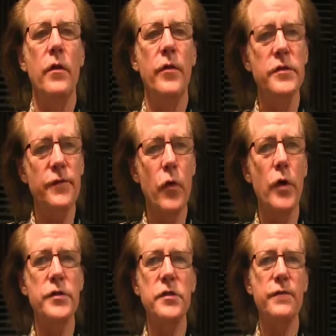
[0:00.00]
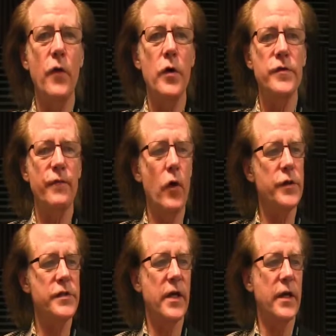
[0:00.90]
This, of course, is
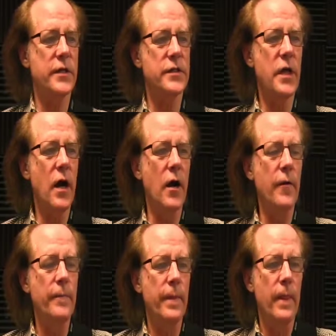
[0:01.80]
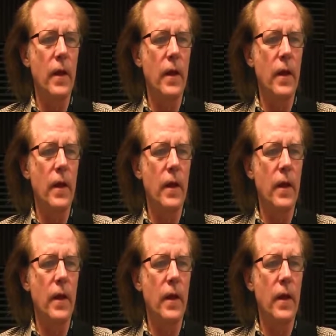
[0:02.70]
focusing on guitar,